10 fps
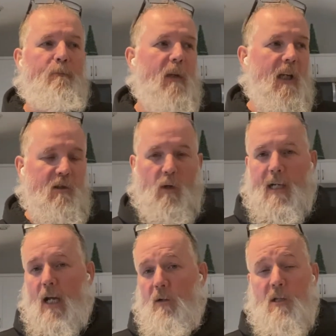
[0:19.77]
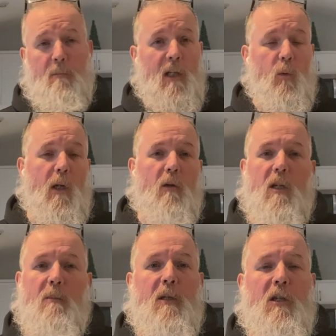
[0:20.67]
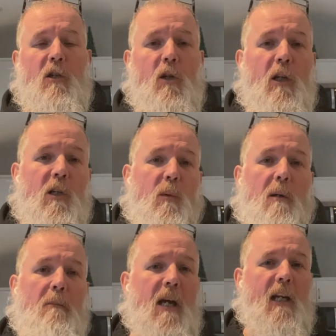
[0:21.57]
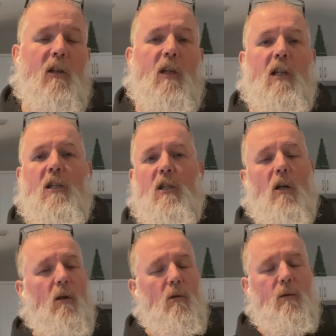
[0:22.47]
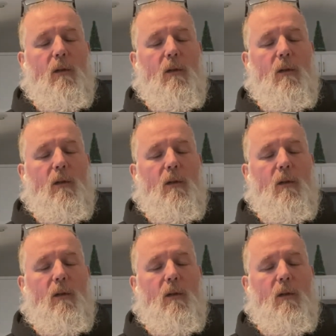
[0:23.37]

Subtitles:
It's right now, it's in between Christmas and New Year's when I'm making this, so